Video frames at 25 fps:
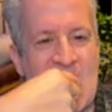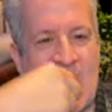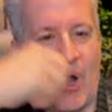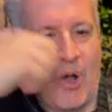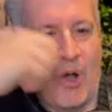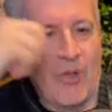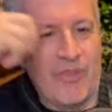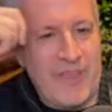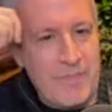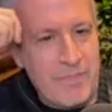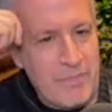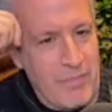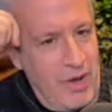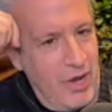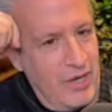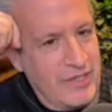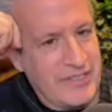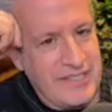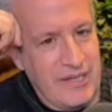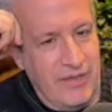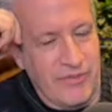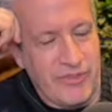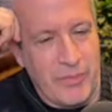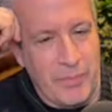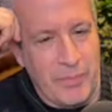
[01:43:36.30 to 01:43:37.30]
They
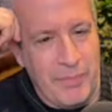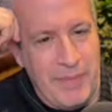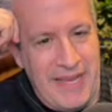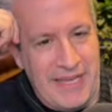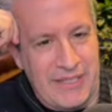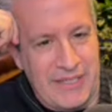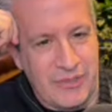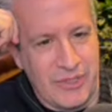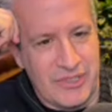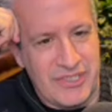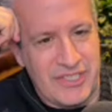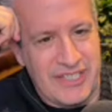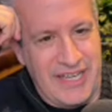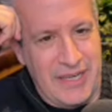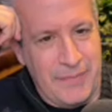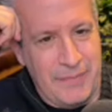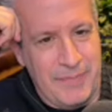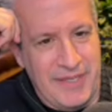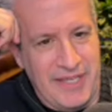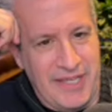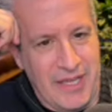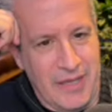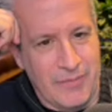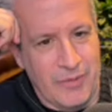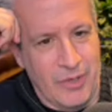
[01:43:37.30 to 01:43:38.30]
marked down the baked goods at 8
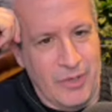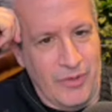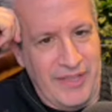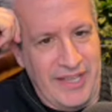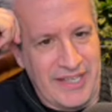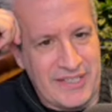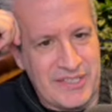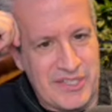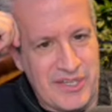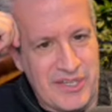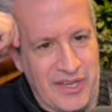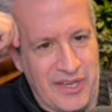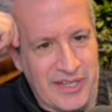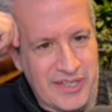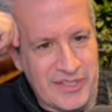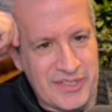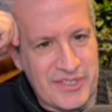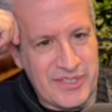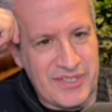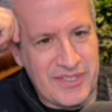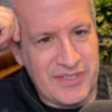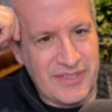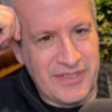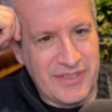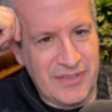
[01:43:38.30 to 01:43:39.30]
p.m. Oh, that's
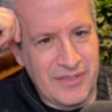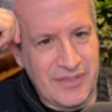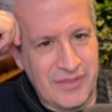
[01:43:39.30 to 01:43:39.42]
nice.